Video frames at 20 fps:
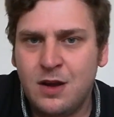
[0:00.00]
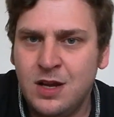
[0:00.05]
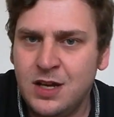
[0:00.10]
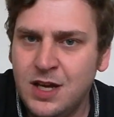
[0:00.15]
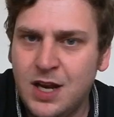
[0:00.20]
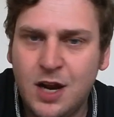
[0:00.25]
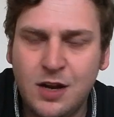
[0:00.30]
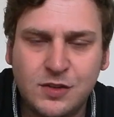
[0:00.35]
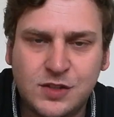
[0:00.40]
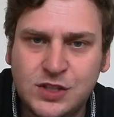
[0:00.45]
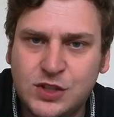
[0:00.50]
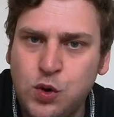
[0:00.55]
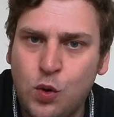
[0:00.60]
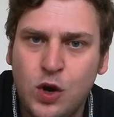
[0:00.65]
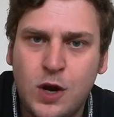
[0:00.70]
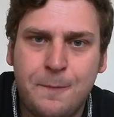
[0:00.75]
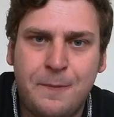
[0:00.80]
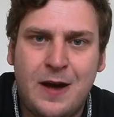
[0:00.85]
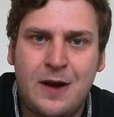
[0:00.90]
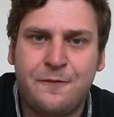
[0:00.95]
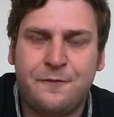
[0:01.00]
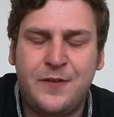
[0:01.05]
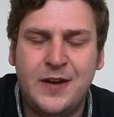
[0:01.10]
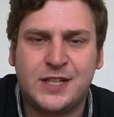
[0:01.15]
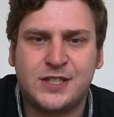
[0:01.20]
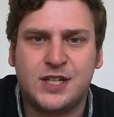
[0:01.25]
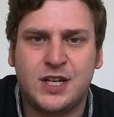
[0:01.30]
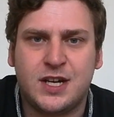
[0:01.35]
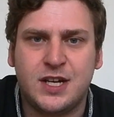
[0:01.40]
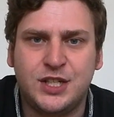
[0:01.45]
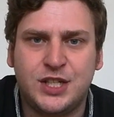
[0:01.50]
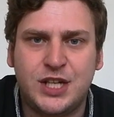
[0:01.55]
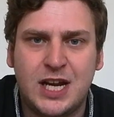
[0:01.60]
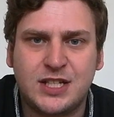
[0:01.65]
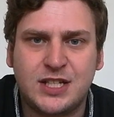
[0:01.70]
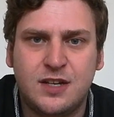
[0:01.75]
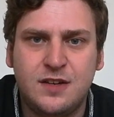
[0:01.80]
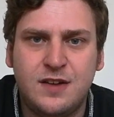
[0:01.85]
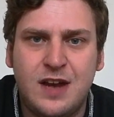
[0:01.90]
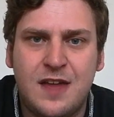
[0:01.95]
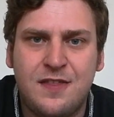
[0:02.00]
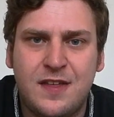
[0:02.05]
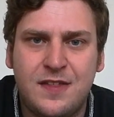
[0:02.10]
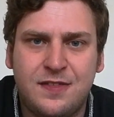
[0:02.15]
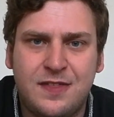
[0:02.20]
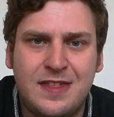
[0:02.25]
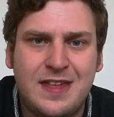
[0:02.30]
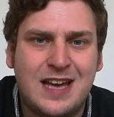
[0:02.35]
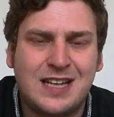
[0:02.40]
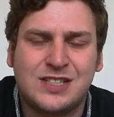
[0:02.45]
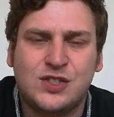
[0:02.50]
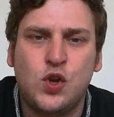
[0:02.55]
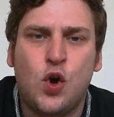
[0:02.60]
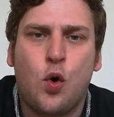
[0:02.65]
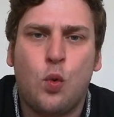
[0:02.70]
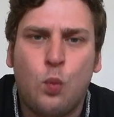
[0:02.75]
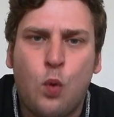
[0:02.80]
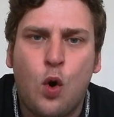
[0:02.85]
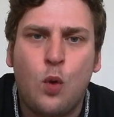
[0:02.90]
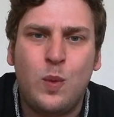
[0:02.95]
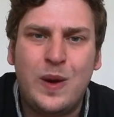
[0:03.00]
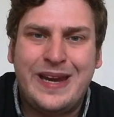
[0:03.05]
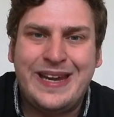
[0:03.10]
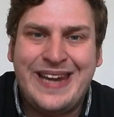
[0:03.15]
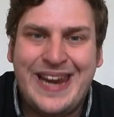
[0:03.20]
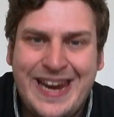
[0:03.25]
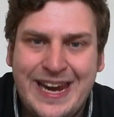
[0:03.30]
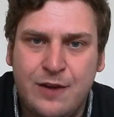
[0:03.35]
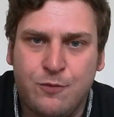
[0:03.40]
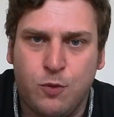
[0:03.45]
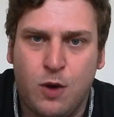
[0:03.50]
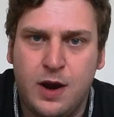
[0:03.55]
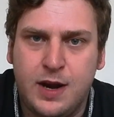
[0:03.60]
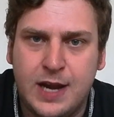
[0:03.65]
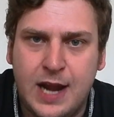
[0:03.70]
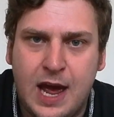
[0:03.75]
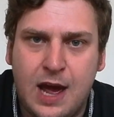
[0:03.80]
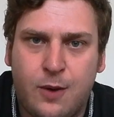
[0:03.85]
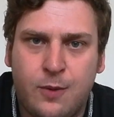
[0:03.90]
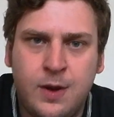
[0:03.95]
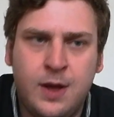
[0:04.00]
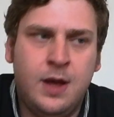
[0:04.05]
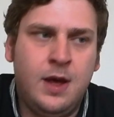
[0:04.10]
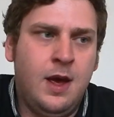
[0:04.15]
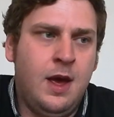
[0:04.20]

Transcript: You know, to talk about fixture congestion, yeah, that is not what we need right now.